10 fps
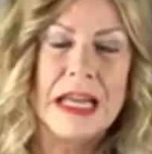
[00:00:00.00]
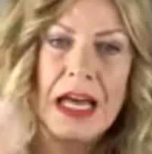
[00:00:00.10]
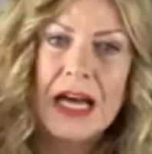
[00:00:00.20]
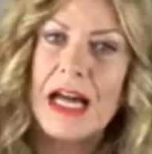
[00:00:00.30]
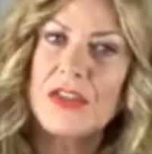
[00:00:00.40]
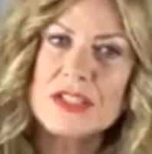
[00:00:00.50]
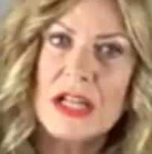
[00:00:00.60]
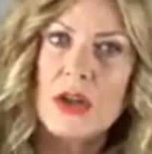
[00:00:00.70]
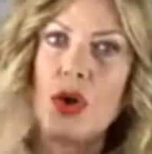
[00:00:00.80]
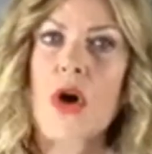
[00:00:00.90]
and there's a
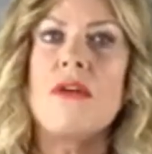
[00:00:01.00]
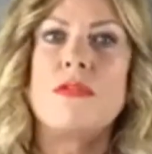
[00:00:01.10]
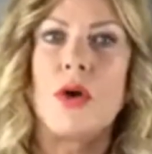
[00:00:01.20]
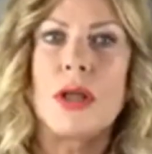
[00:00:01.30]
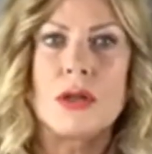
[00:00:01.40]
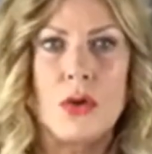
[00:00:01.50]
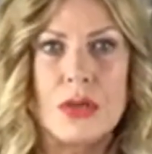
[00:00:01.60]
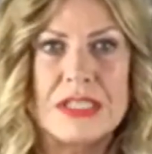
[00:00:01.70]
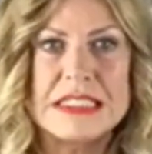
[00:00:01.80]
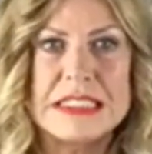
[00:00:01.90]
lot of oil on
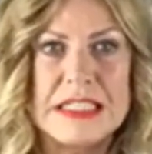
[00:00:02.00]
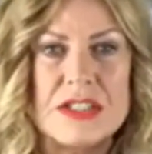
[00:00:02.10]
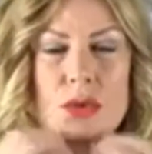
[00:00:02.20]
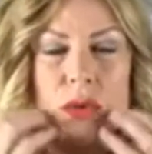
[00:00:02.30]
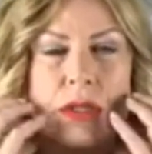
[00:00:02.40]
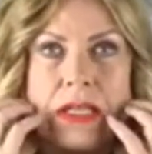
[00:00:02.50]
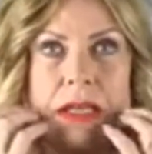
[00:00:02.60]
this T-zone,